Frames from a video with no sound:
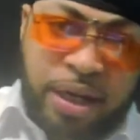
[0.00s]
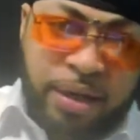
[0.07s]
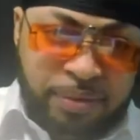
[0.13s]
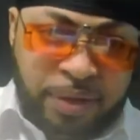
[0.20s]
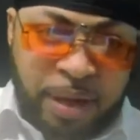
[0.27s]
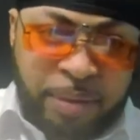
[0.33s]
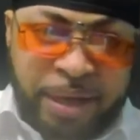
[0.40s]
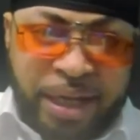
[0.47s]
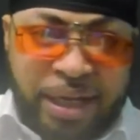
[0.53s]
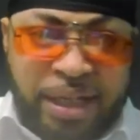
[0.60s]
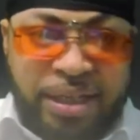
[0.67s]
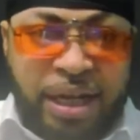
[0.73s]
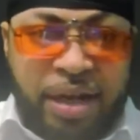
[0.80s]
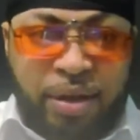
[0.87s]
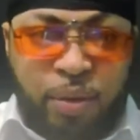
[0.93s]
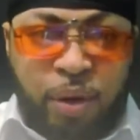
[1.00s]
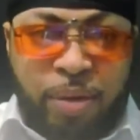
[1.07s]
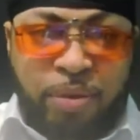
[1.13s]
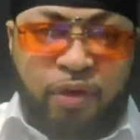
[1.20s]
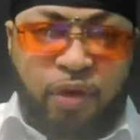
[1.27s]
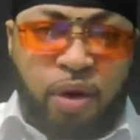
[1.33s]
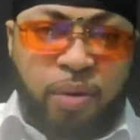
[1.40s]
I'm gonna get this out the way
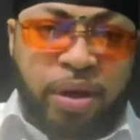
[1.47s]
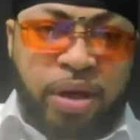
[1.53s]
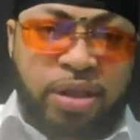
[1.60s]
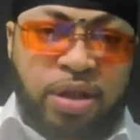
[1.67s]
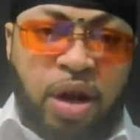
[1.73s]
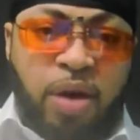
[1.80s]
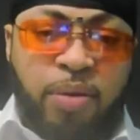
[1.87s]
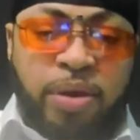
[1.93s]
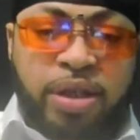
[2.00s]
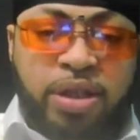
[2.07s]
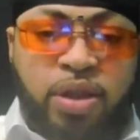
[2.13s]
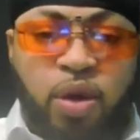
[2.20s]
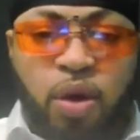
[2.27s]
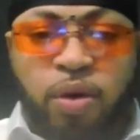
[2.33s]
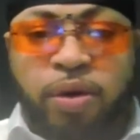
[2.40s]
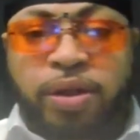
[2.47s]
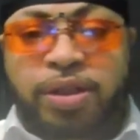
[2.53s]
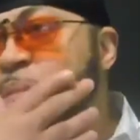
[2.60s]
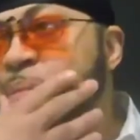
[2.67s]
before we start with these stories.